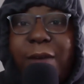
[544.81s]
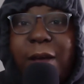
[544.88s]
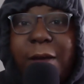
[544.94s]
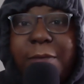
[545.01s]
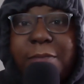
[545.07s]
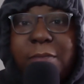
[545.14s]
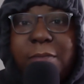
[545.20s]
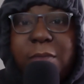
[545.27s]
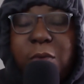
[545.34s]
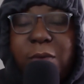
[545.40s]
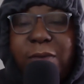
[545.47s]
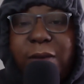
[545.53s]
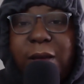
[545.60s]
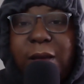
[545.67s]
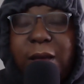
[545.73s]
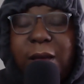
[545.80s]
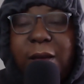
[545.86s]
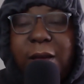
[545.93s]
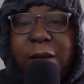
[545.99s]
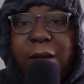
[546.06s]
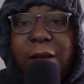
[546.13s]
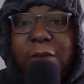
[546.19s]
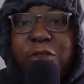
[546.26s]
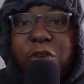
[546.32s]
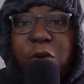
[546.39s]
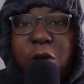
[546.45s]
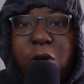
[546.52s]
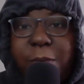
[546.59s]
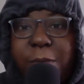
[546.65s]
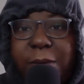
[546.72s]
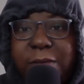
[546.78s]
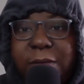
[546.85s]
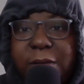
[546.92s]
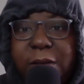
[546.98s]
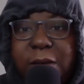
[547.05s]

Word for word: Joel Gomez.